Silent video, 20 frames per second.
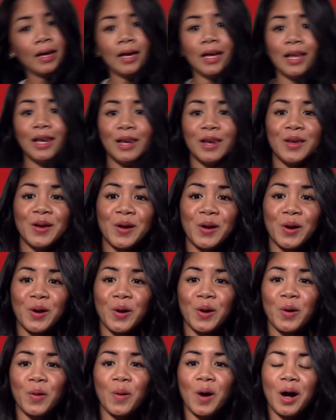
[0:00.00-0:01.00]

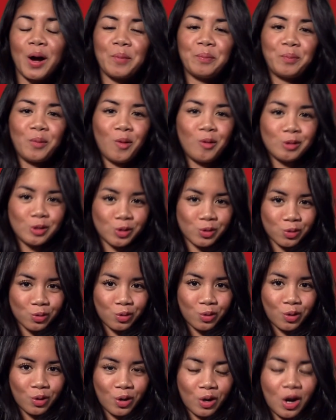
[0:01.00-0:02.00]
Hello,
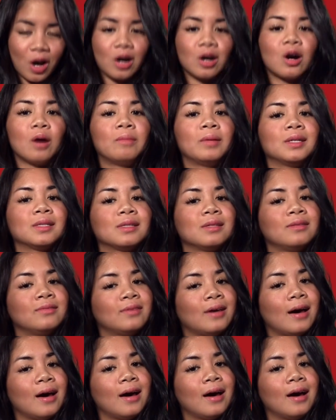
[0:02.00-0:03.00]
bonjour, comment ça
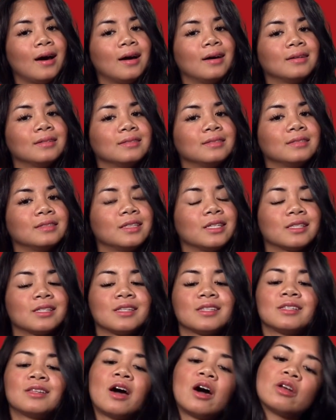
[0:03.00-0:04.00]
va?
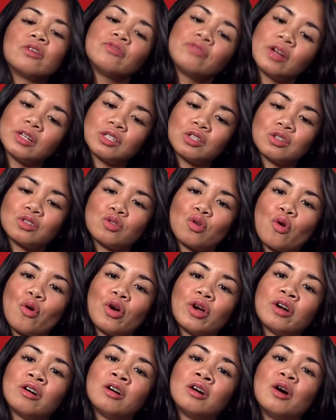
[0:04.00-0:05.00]
This is not a French
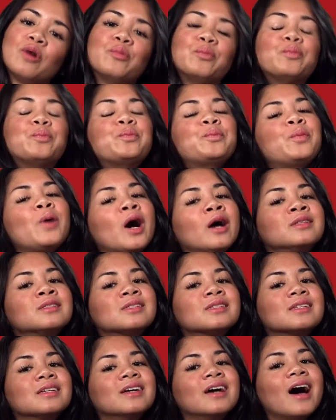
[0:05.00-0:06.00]
tutorial,
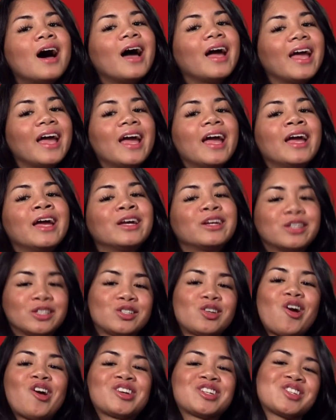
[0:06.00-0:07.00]
but a
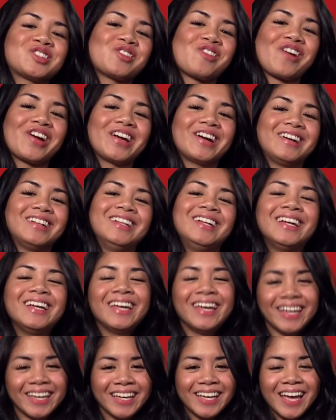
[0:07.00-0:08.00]
guitar tutorial.
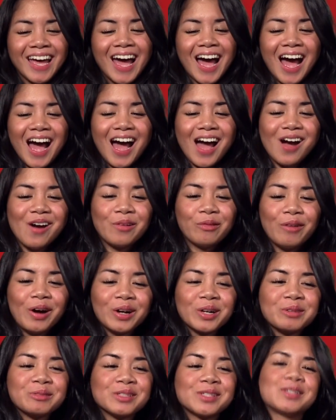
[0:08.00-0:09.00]

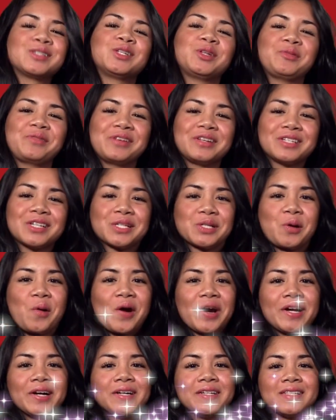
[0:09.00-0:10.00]
Welcome to Tune In
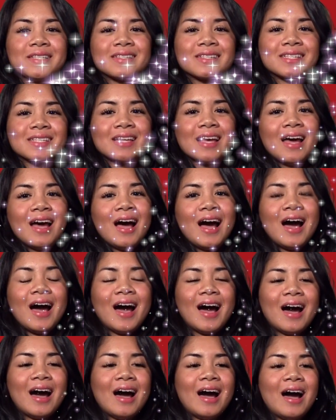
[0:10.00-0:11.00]
Tutorials.
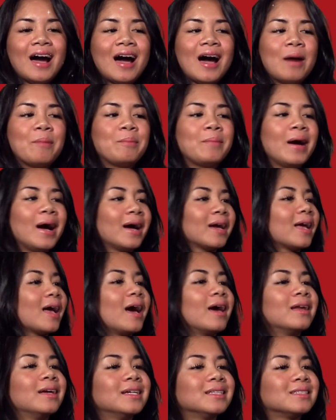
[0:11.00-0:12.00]
I'm back
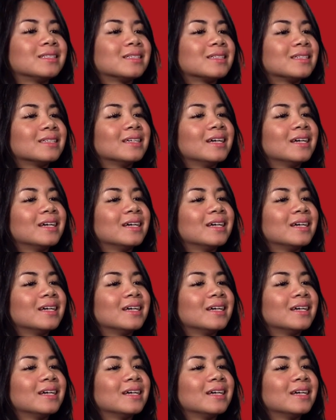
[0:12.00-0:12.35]
at it.